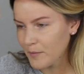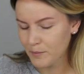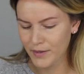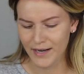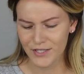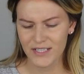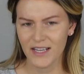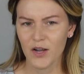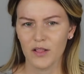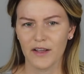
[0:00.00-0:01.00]
But I just
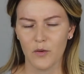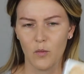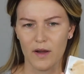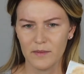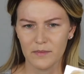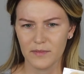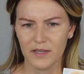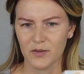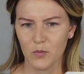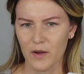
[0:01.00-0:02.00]
take out like a wipe
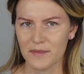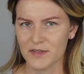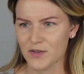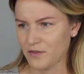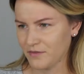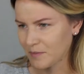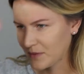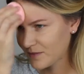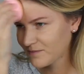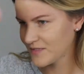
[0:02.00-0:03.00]
and wipe this off. I
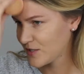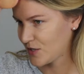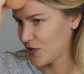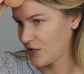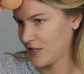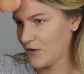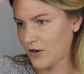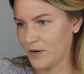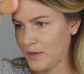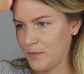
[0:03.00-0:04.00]
mean, it's not that
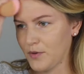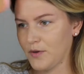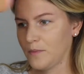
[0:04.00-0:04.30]
hard, people.